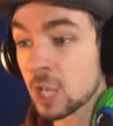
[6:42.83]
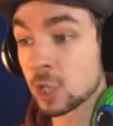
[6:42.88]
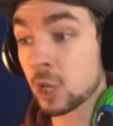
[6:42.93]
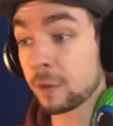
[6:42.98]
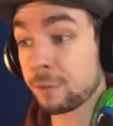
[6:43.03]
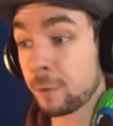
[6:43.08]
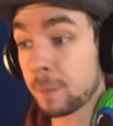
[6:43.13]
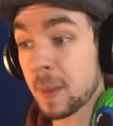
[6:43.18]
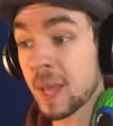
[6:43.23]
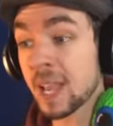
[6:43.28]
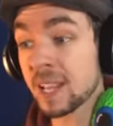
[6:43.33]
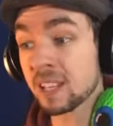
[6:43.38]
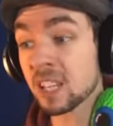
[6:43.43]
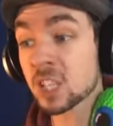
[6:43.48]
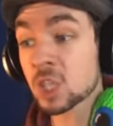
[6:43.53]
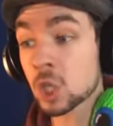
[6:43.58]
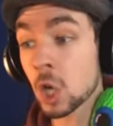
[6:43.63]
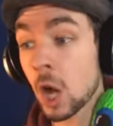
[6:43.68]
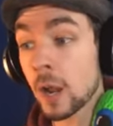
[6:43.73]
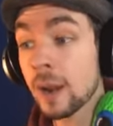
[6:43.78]
So if you're playing
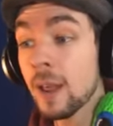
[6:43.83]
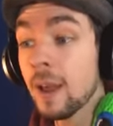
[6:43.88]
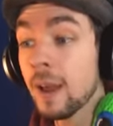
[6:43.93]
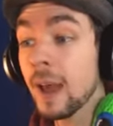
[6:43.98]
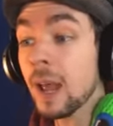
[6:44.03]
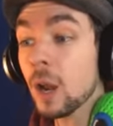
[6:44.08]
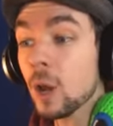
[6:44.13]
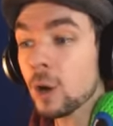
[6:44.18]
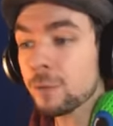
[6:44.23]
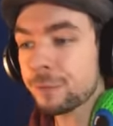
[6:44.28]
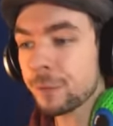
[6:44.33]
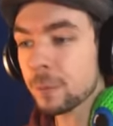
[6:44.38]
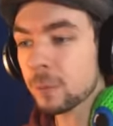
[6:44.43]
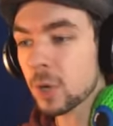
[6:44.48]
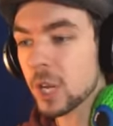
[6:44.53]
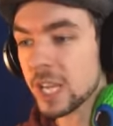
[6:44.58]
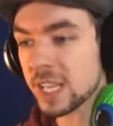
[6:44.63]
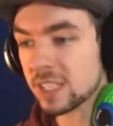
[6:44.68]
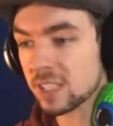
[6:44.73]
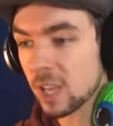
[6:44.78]
this, Sean, hello from
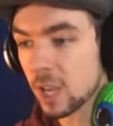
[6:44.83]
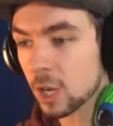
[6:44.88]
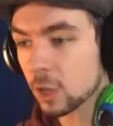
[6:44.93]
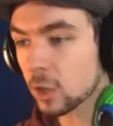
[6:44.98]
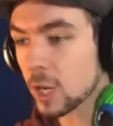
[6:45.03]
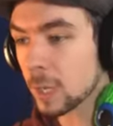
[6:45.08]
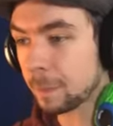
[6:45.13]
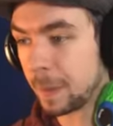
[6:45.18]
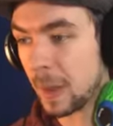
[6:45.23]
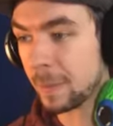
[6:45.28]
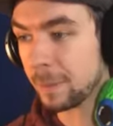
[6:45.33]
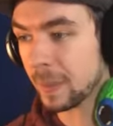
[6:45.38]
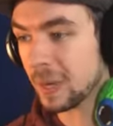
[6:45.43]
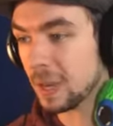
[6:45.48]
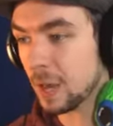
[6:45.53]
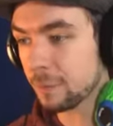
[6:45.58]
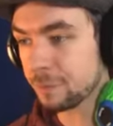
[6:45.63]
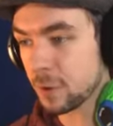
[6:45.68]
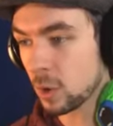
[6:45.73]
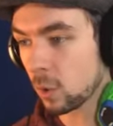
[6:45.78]
Greece. Greek
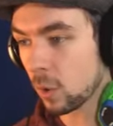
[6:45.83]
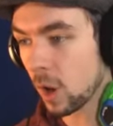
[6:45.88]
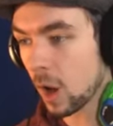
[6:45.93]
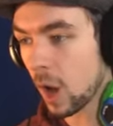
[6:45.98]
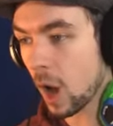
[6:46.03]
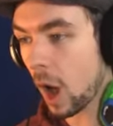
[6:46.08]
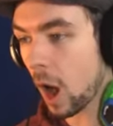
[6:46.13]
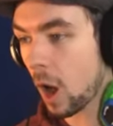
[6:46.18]
people love you.